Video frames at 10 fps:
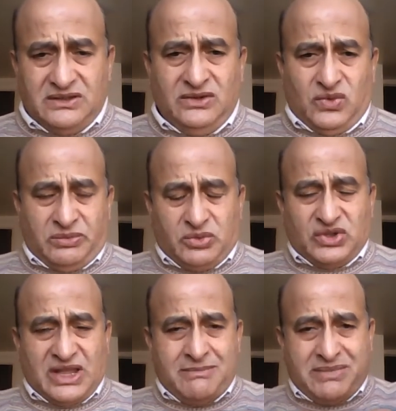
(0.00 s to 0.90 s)
They will
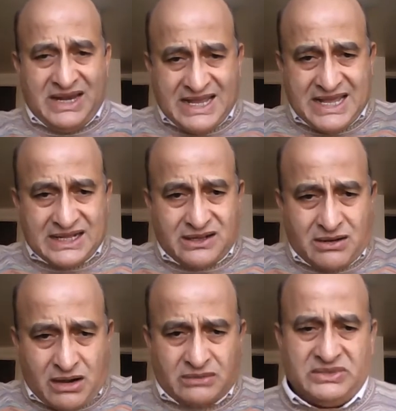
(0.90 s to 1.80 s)
put a black
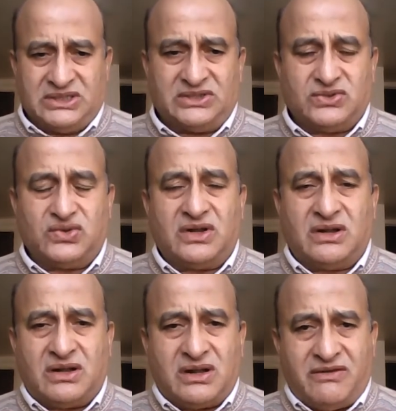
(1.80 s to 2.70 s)
garment to
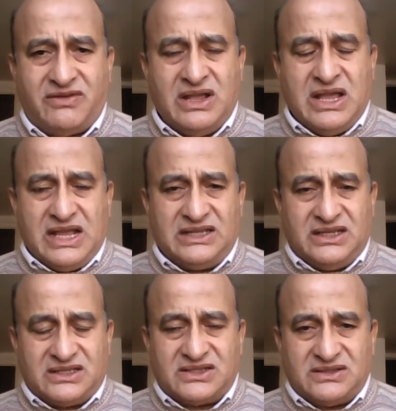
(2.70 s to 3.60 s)
cover, and
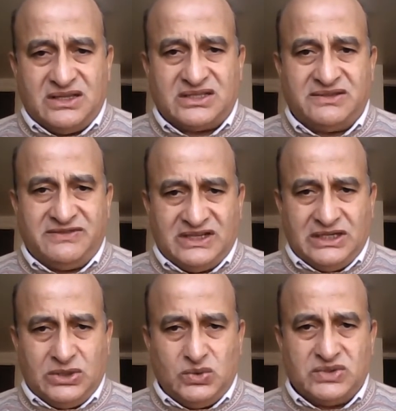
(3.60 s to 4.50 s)
it's
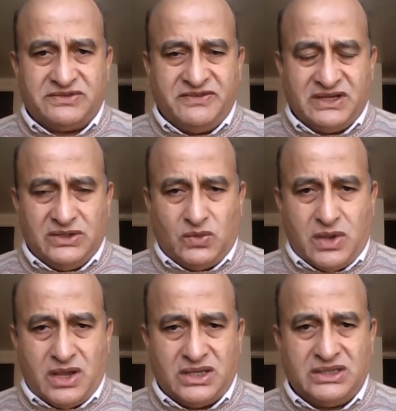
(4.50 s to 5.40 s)
very loose, very
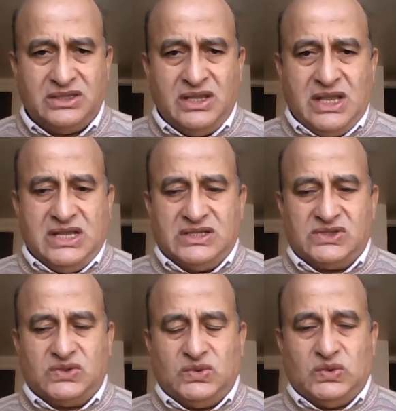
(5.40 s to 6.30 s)
wide,
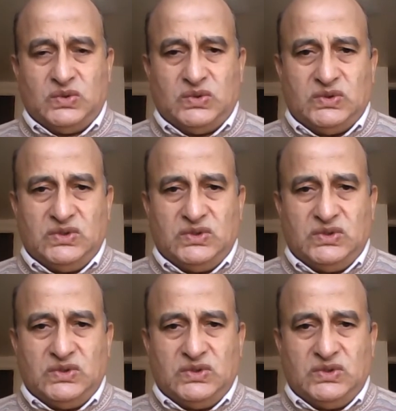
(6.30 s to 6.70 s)
so